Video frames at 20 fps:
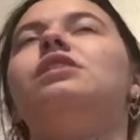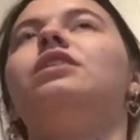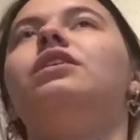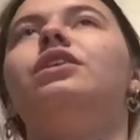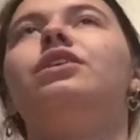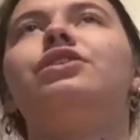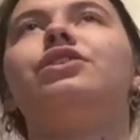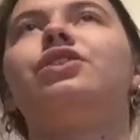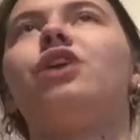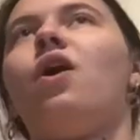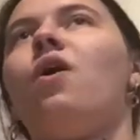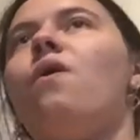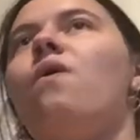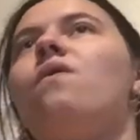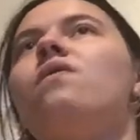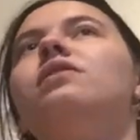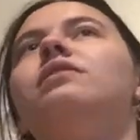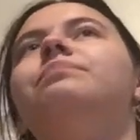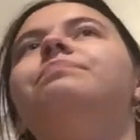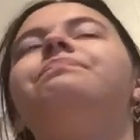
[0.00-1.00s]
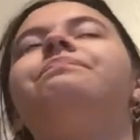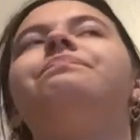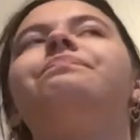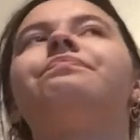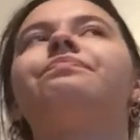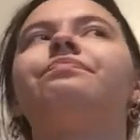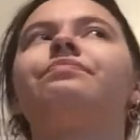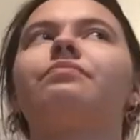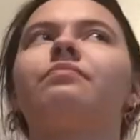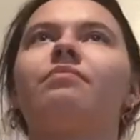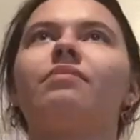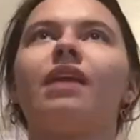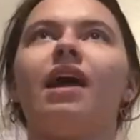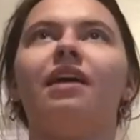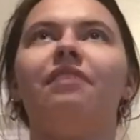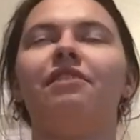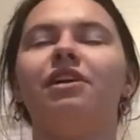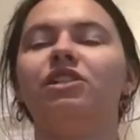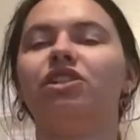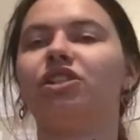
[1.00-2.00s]
So I
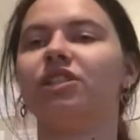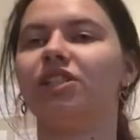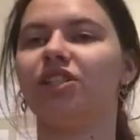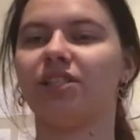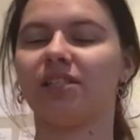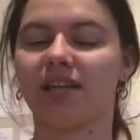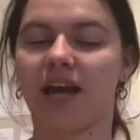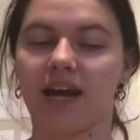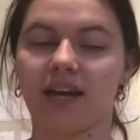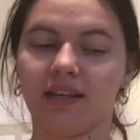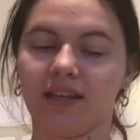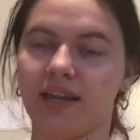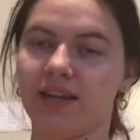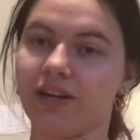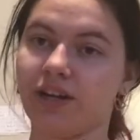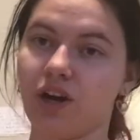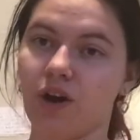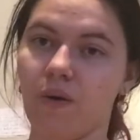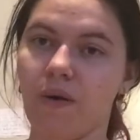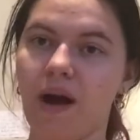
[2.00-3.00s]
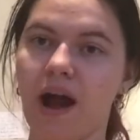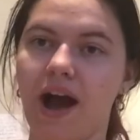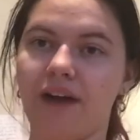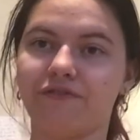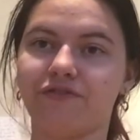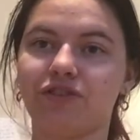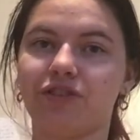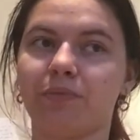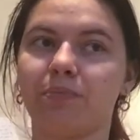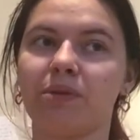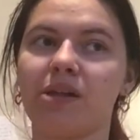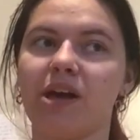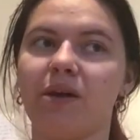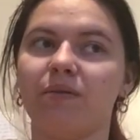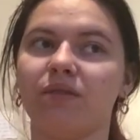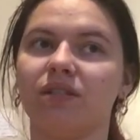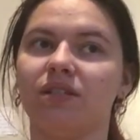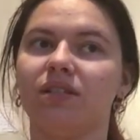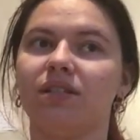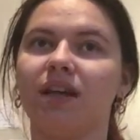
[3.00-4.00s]
eventually just kind of let it go. After the play
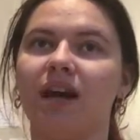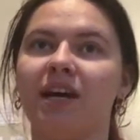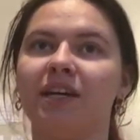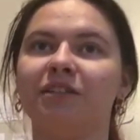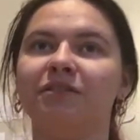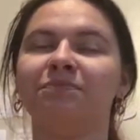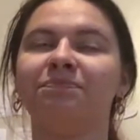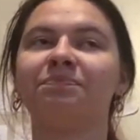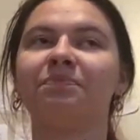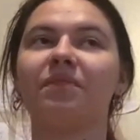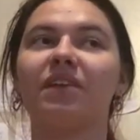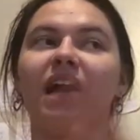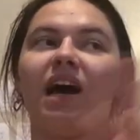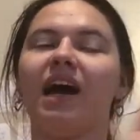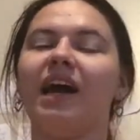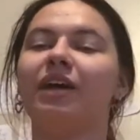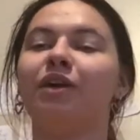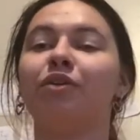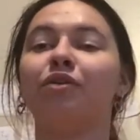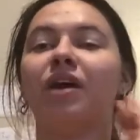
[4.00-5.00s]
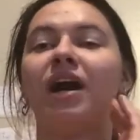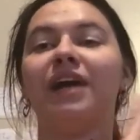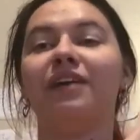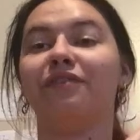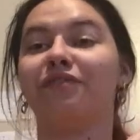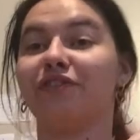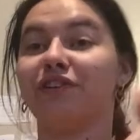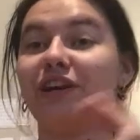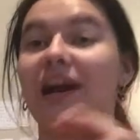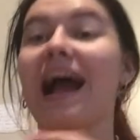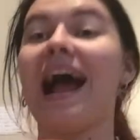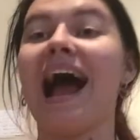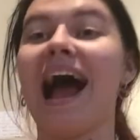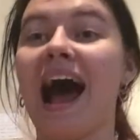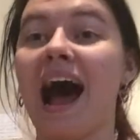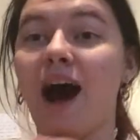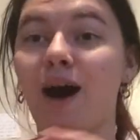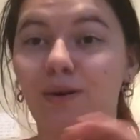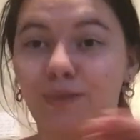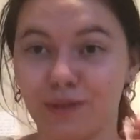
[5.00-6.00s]
was done, I cried for
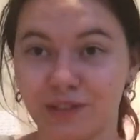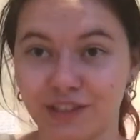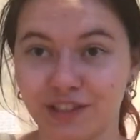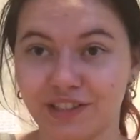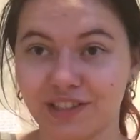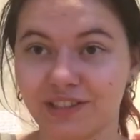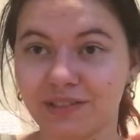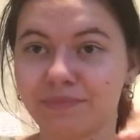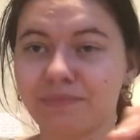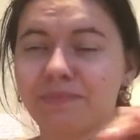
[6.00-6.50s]
hours.